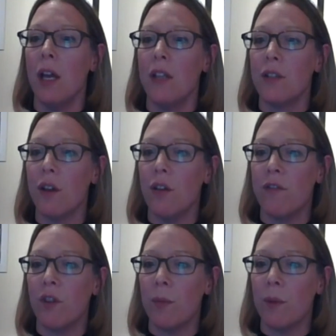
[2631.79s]
So
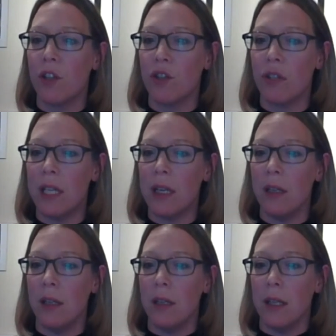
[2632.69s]
from Katrina,
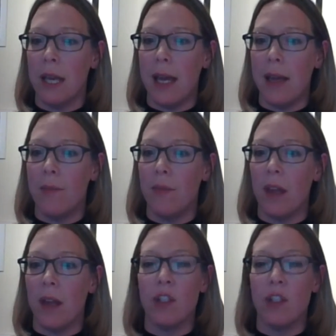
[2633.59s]
um,